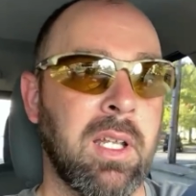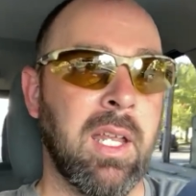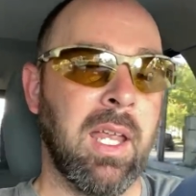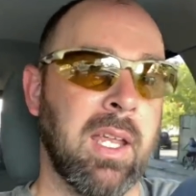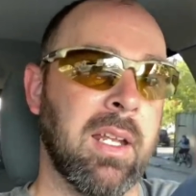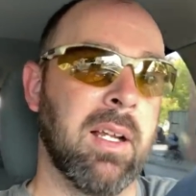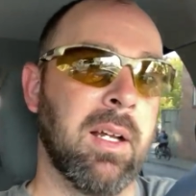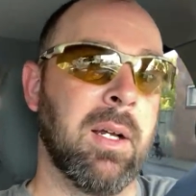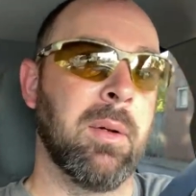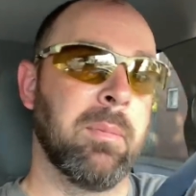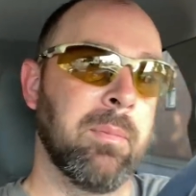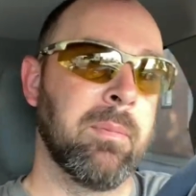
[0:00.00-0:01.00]
and
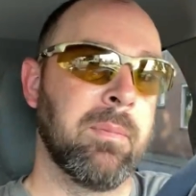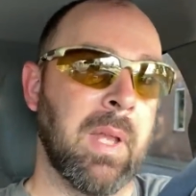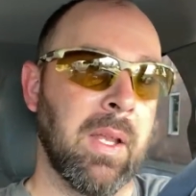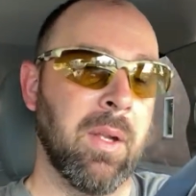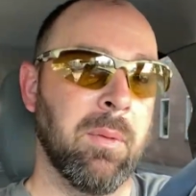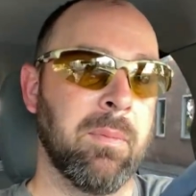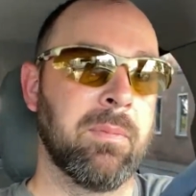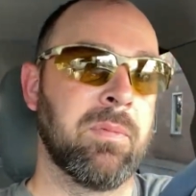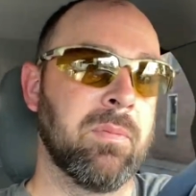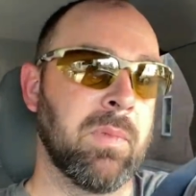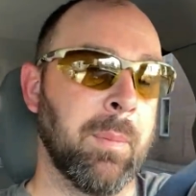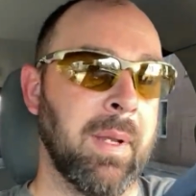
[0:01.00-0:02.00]
um a little
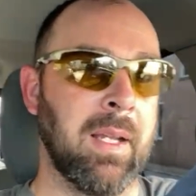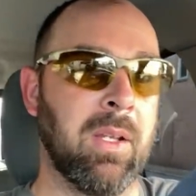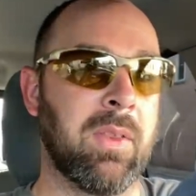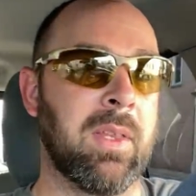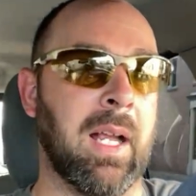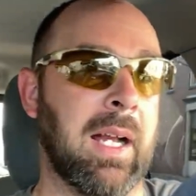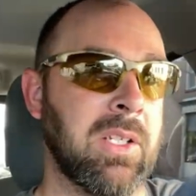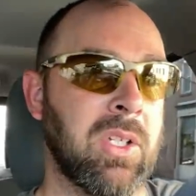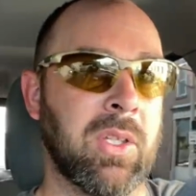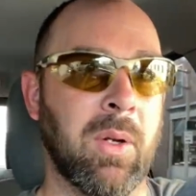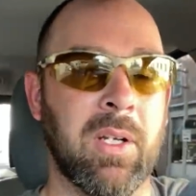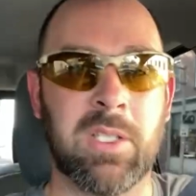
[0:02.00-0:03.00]
i mean you, i guess you
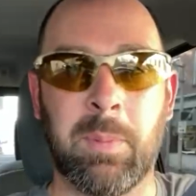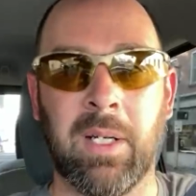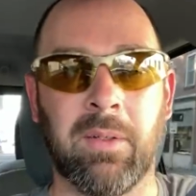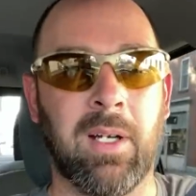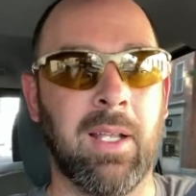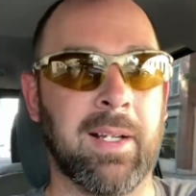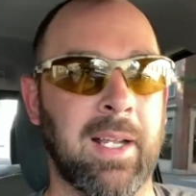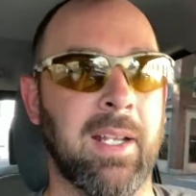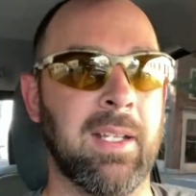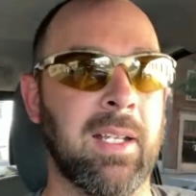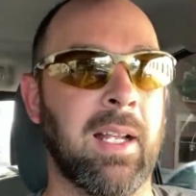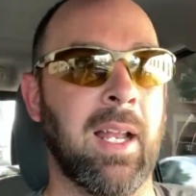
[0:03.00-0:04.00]
throw it on a spinning rod like i
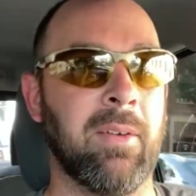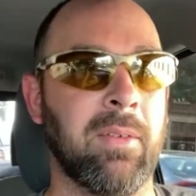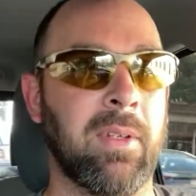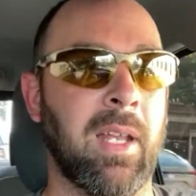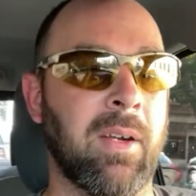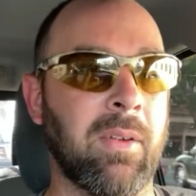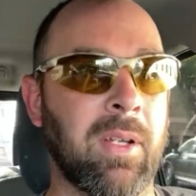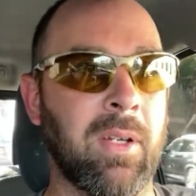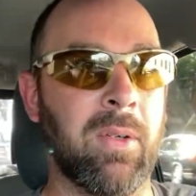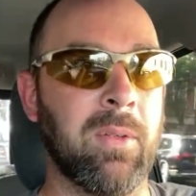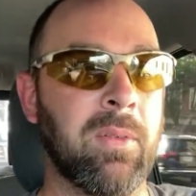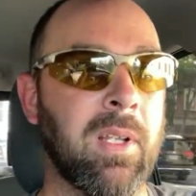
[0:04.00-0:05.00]
did i don't i don't
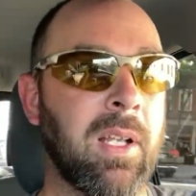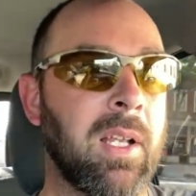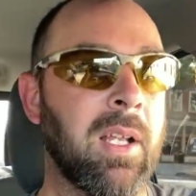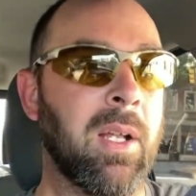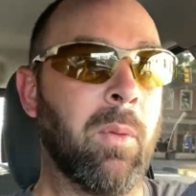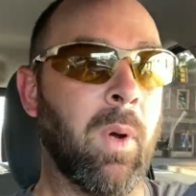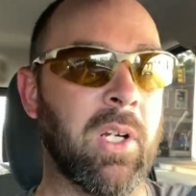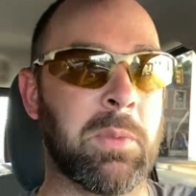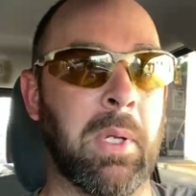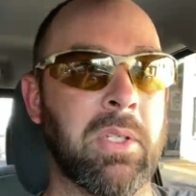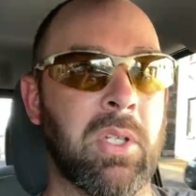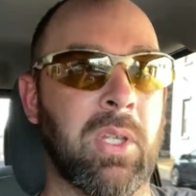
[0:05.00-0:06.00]
know what you're
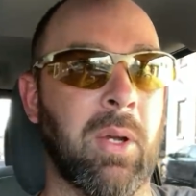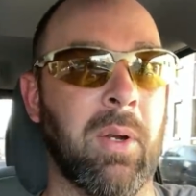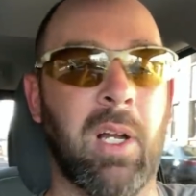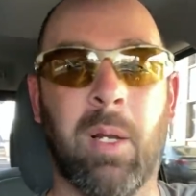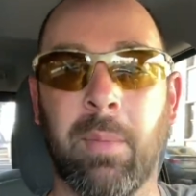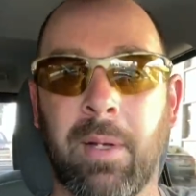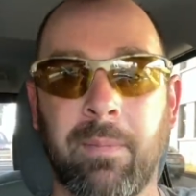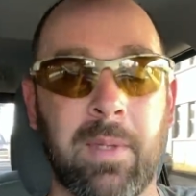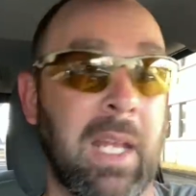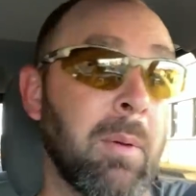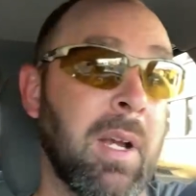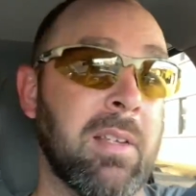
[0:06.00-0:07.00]
supposed to throw it on but
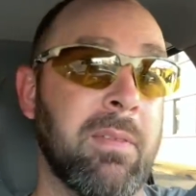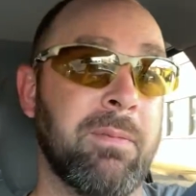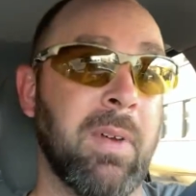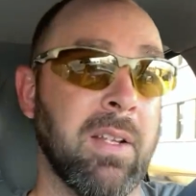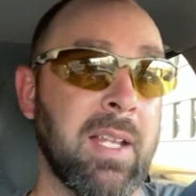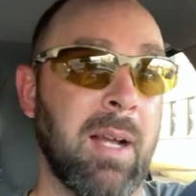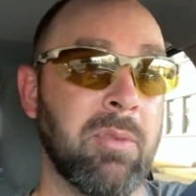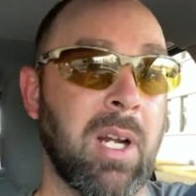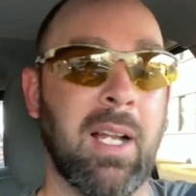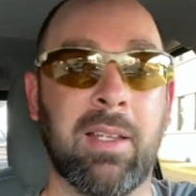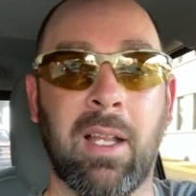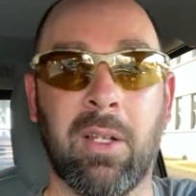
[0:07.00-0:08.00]
anyways fun time
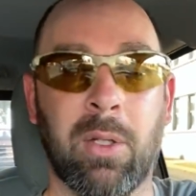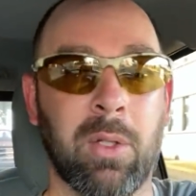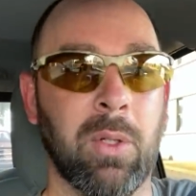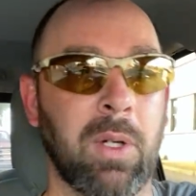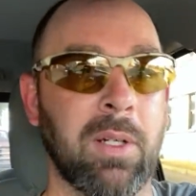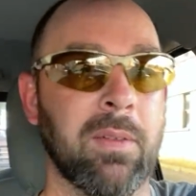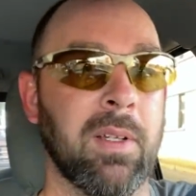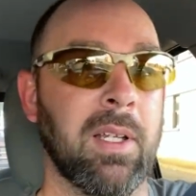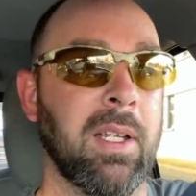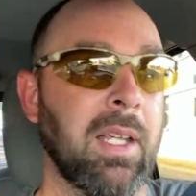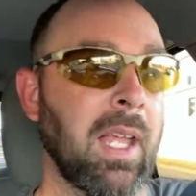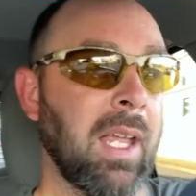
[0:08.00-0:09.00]
trying out that little lure
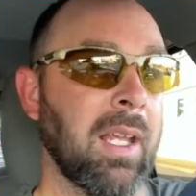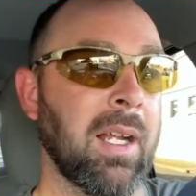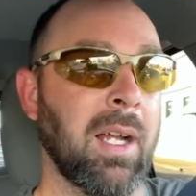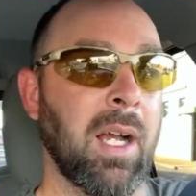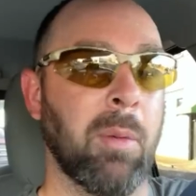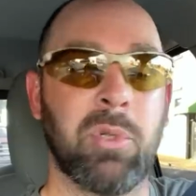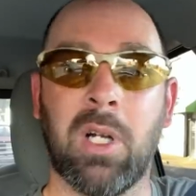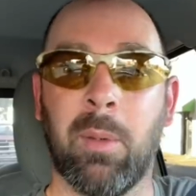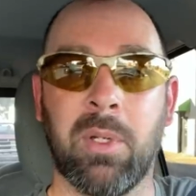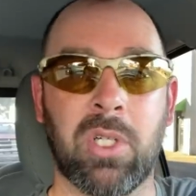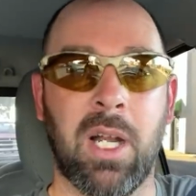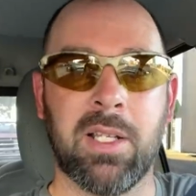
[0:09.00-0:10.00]
and uh, i'm sure i'll
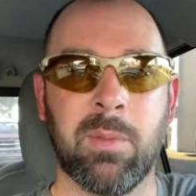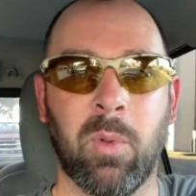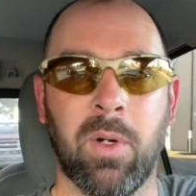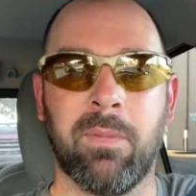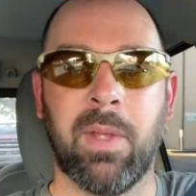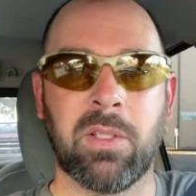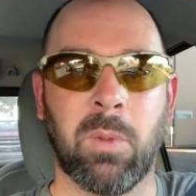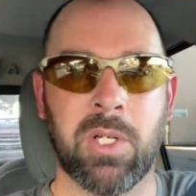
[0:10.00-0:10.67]
be trying it some more thanks for